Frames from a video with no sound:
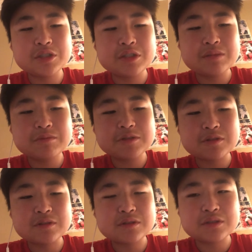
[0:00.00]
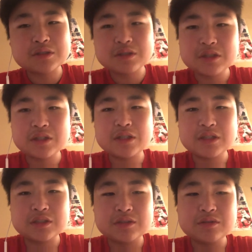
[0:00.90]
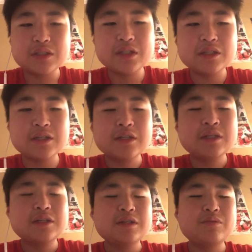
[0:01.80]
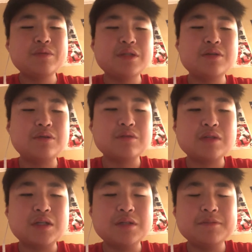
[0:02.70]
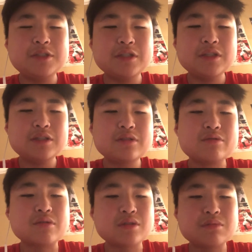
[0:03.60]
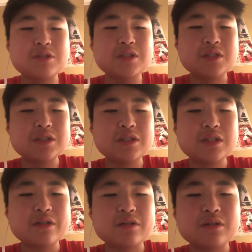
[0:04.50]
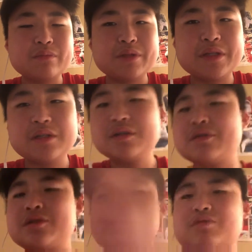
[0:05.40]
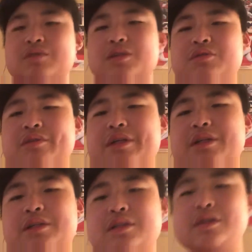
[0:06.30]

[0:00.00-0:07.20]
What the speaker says: games are starting next Tuesday. We know the hub cities, or the cities that they're going to play in, are Toronto and